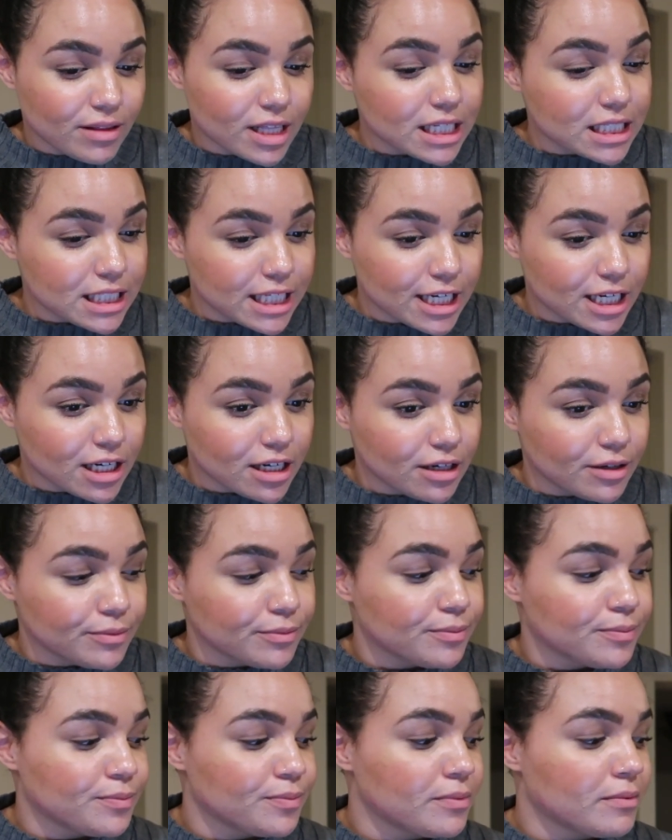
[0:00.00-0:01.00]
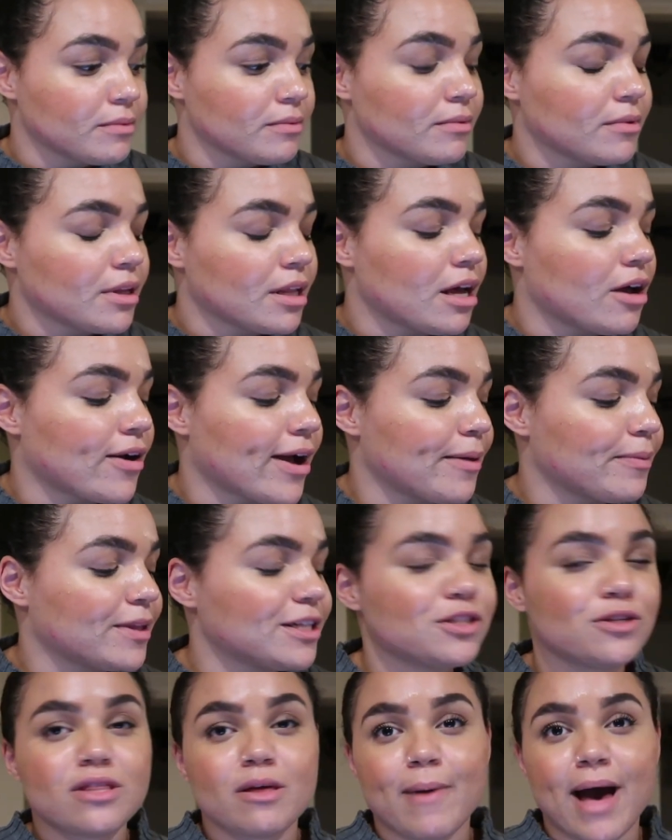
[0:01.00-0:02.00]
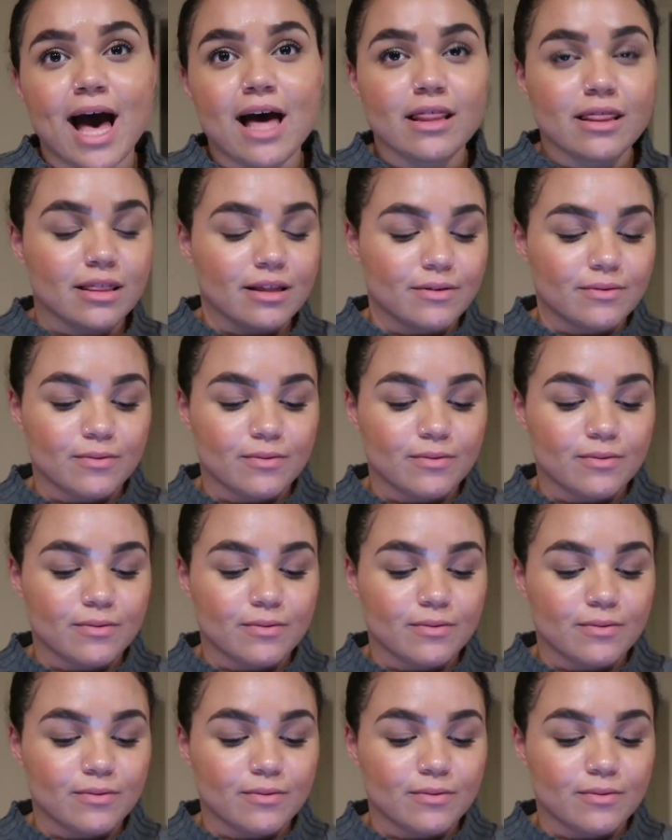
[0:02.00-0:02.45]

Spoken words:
this year. Okay, let's do the math.